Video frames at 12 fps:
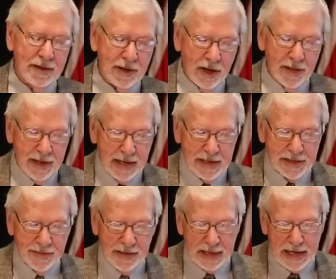the
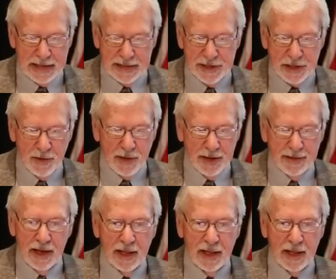edge of the lake and so on.